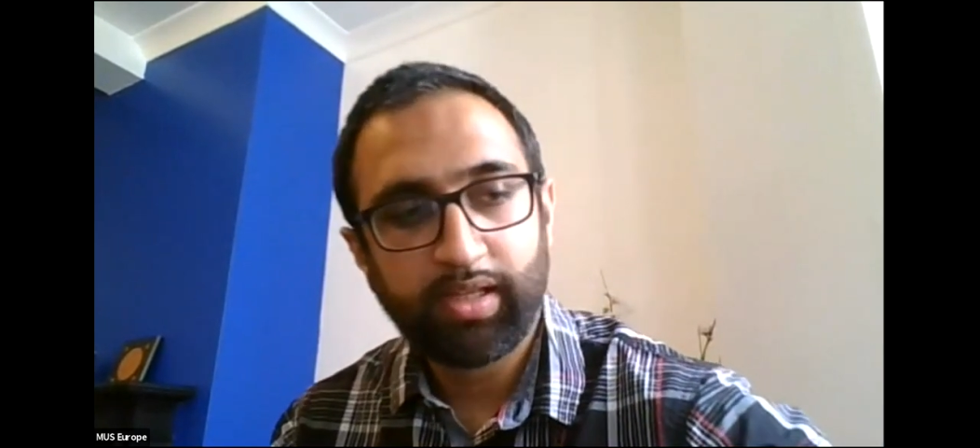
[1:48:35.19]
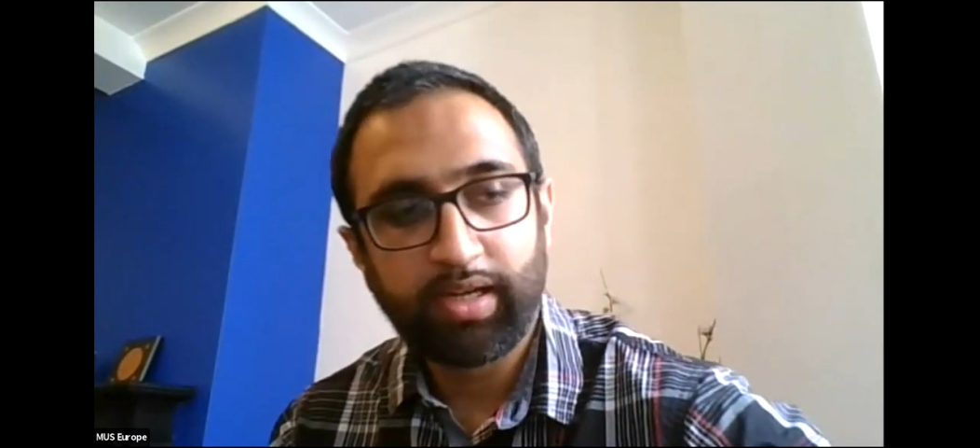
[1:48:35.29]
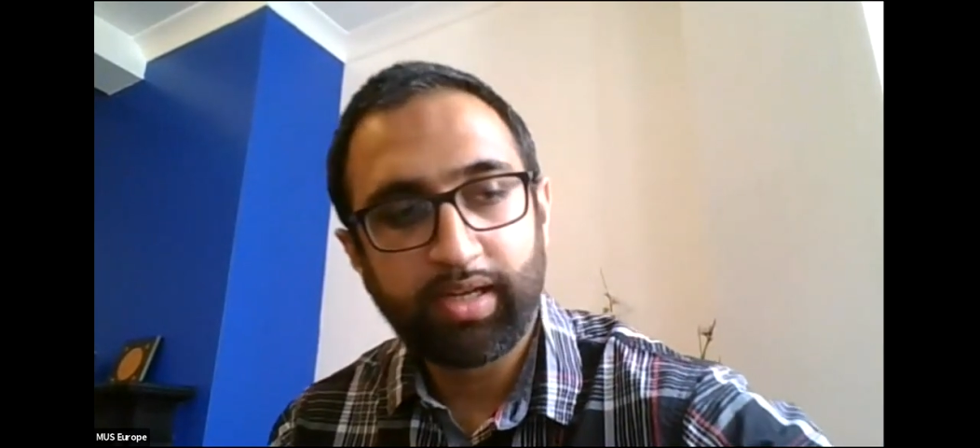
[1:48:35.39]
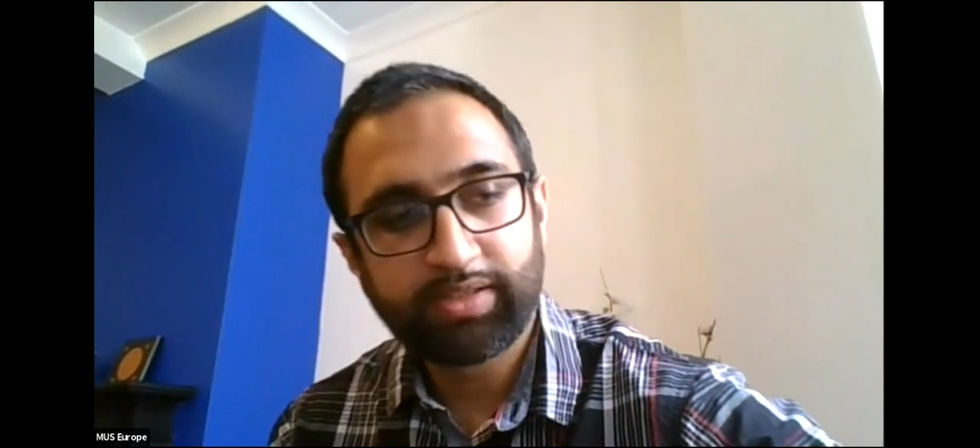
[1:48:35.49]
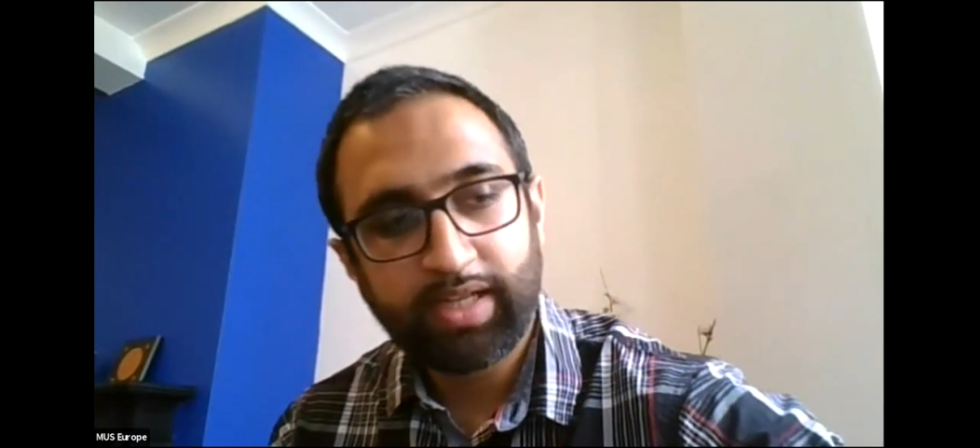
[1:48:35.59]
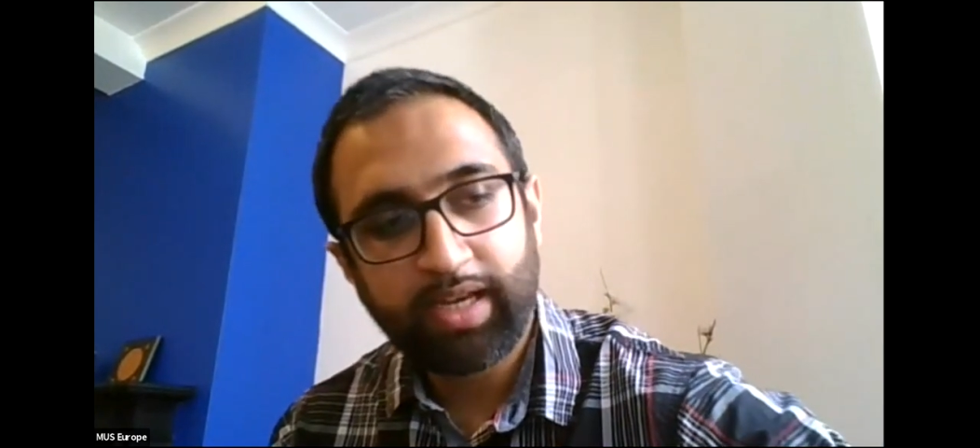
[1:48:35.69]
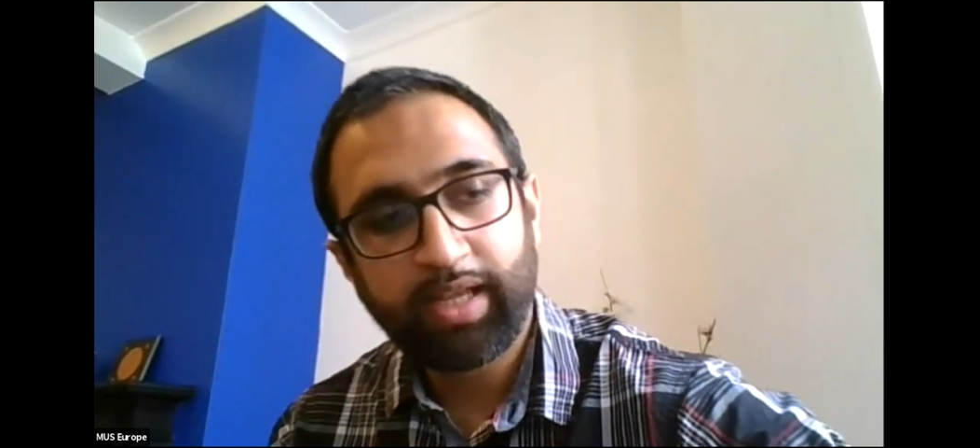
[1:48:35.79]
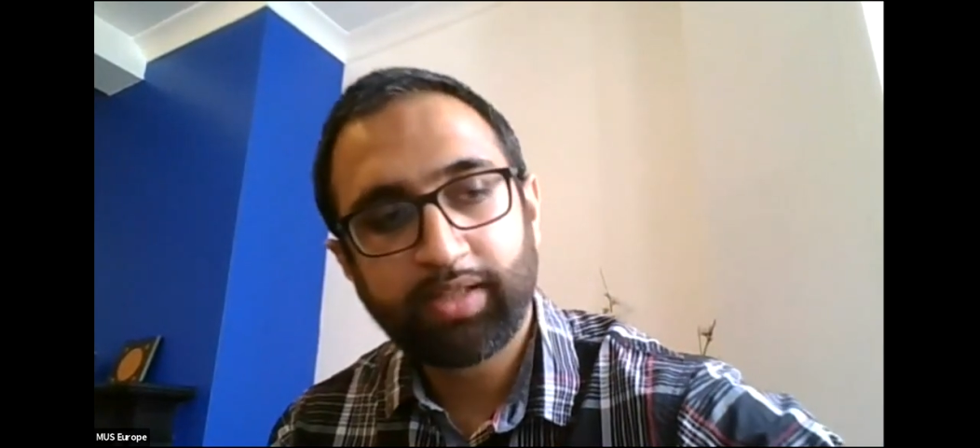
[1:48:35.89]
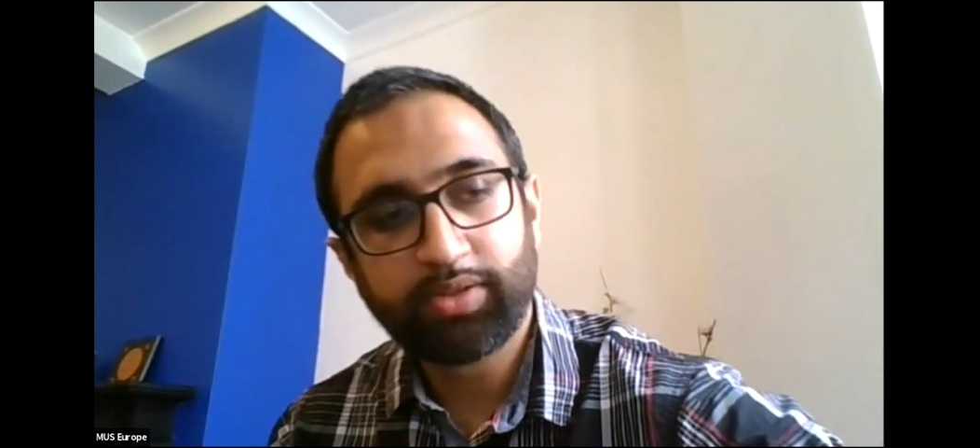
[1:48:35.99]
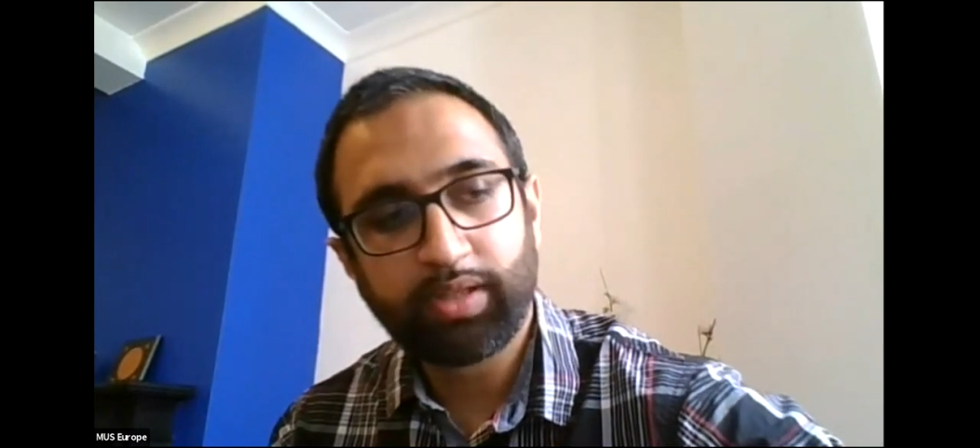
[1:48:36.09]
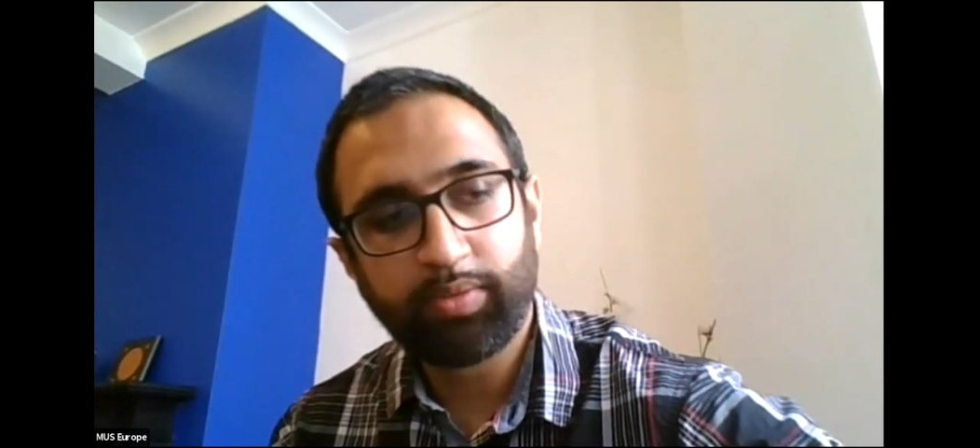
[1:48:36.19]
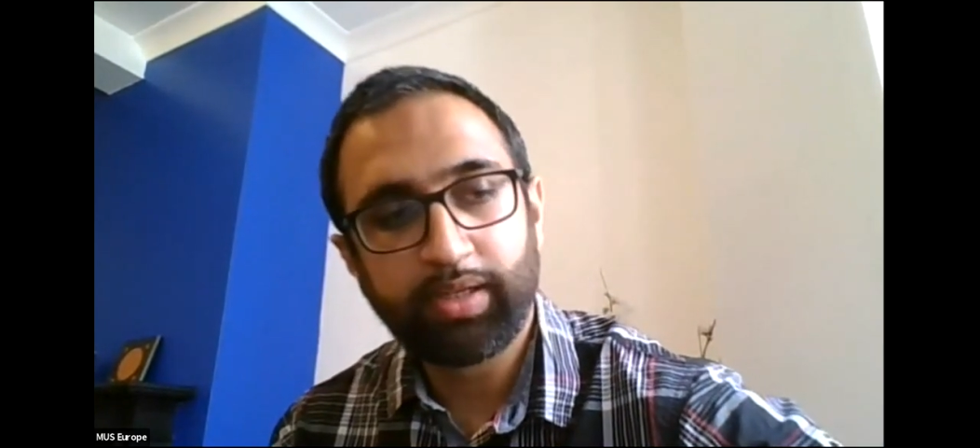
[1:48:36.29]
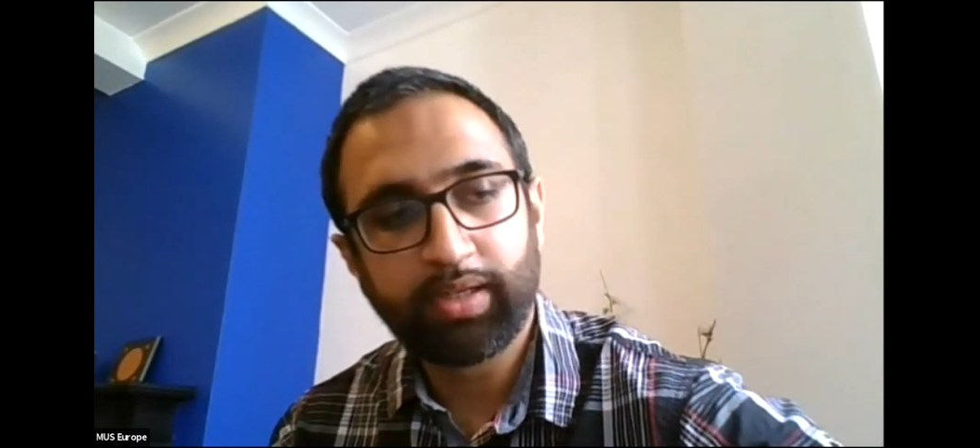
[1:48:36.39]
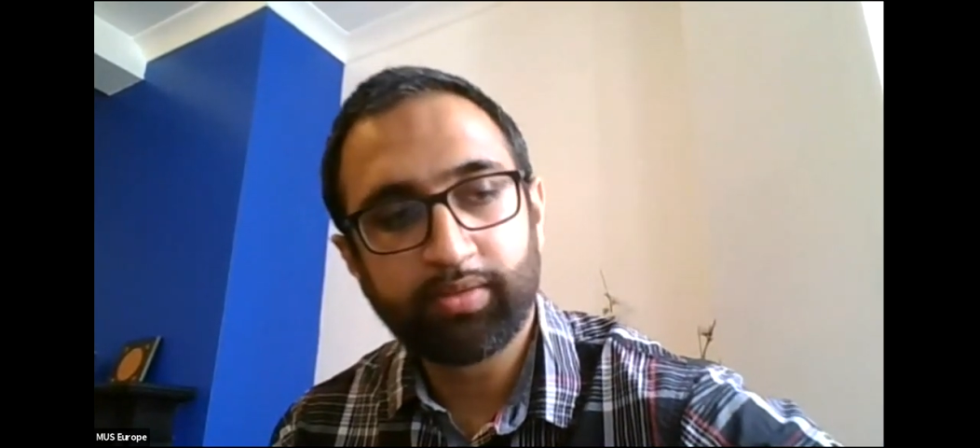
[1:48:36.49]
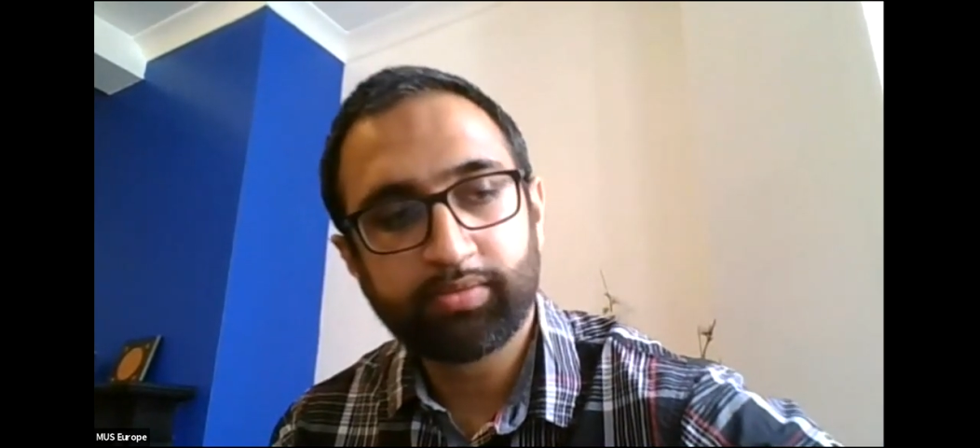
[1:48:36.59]
understanding so that we
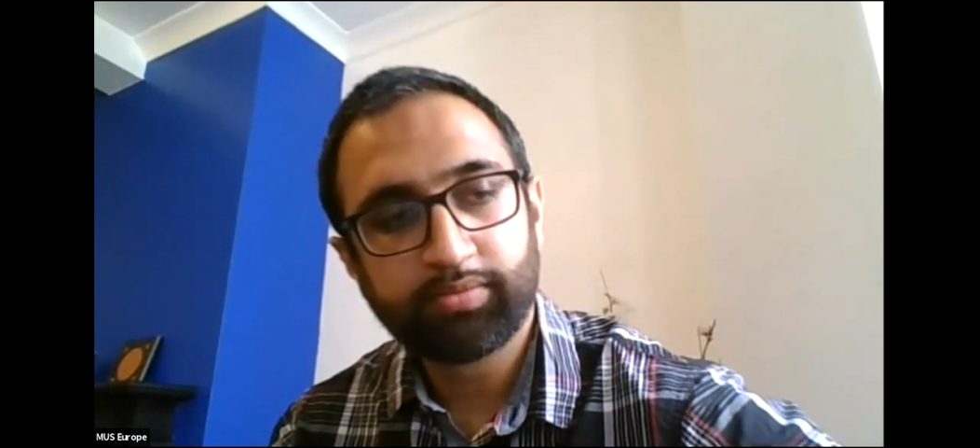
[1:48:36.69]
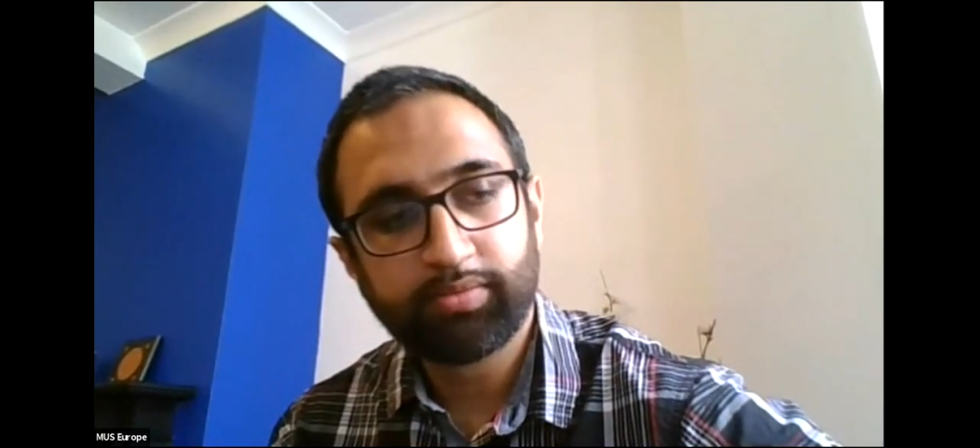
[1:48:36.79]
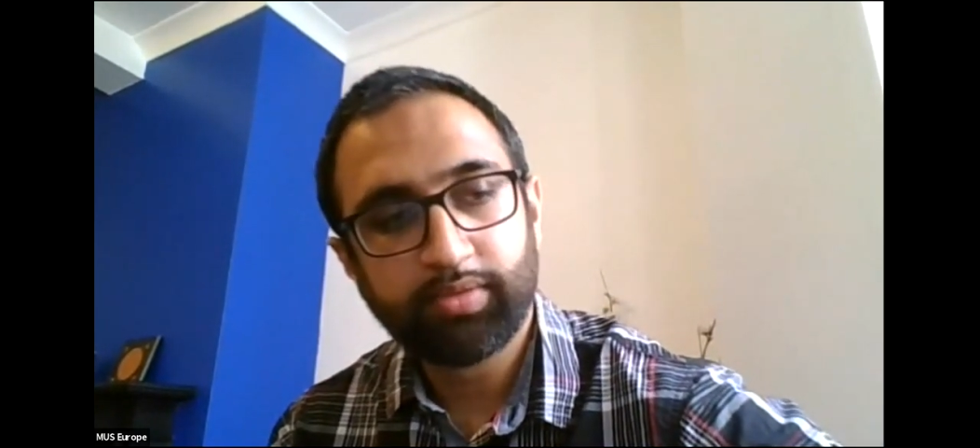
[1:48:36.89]
can